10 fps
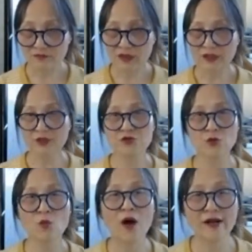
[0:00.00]
you do
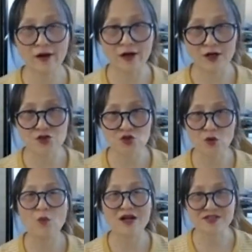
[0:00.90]
1 large,
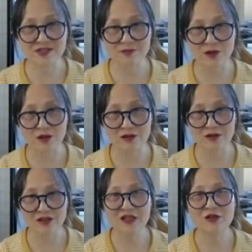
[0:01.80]
1 small,
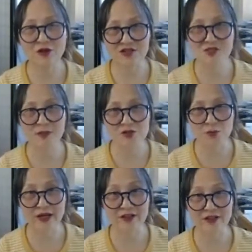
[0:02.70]
looks much
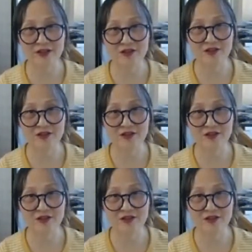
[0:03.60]
better.